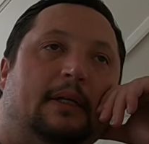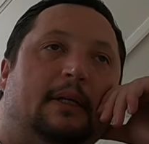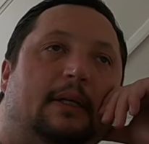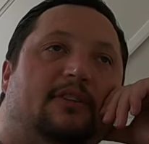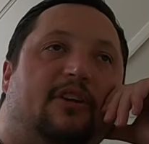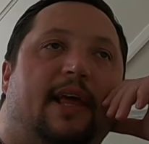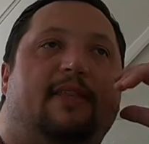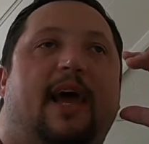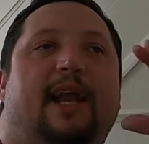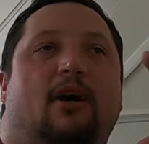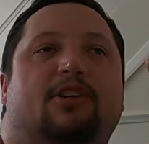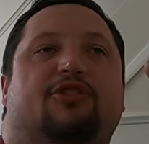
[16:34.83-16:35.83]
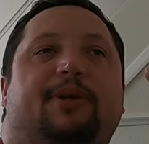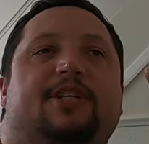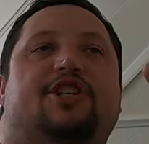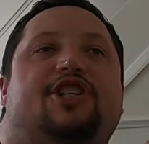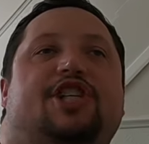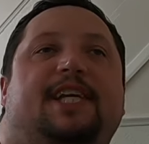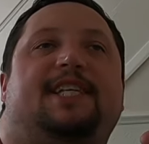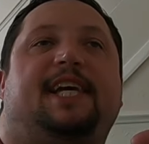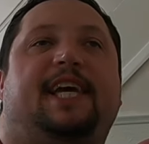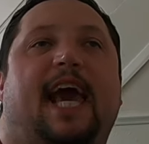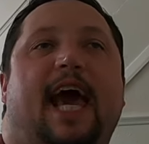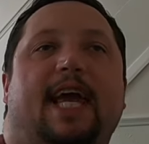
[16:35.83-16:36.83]
So they, they like doing shitty
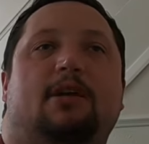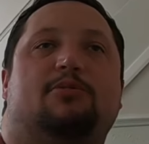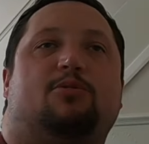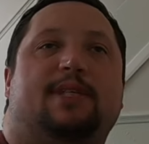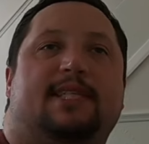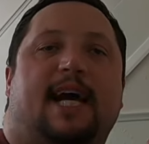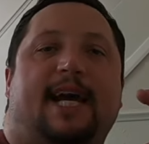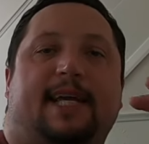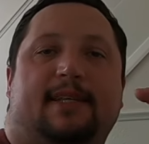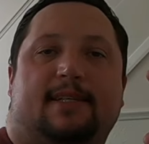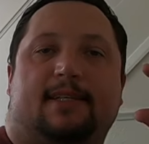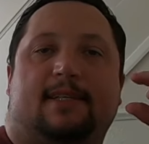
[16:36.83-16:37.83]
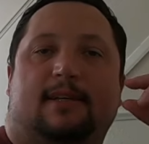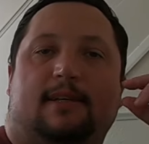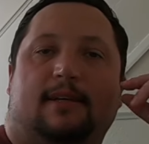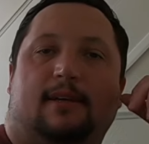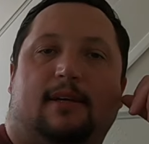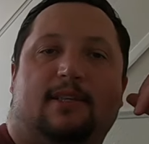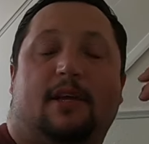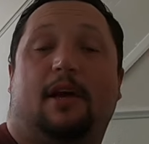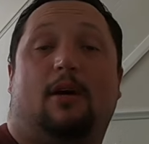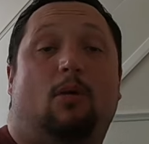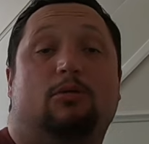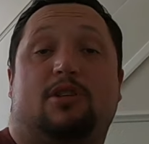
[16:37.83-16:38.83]
games with dates because
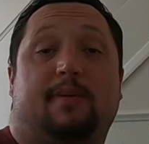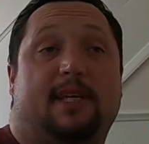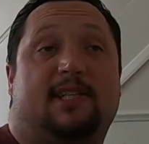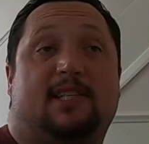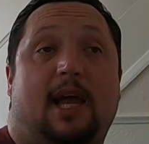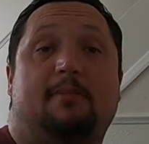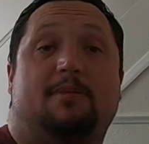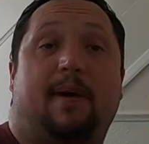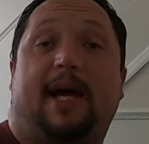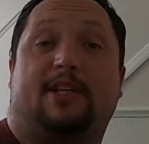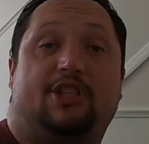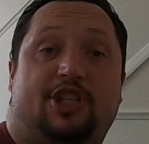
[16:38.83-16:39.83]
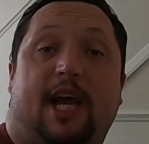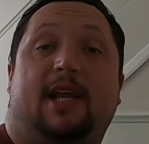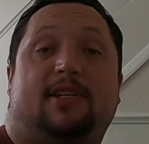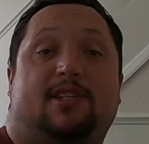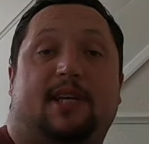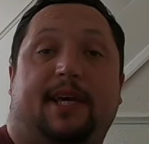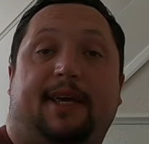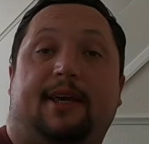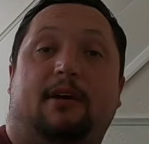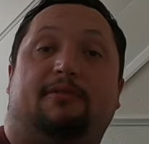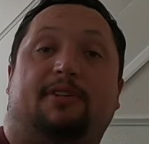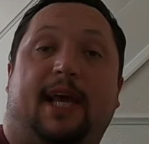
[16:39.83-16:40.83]
ultimate stems back to jealousy
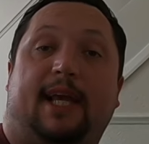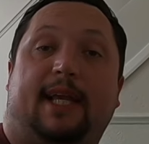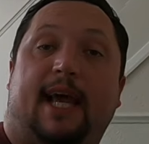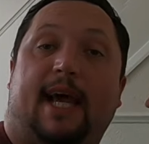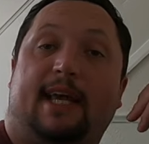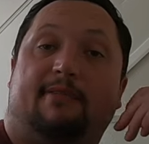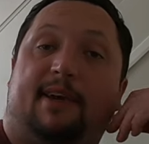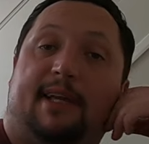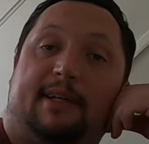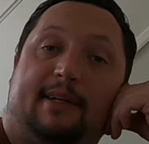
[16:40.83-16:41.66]
of King David,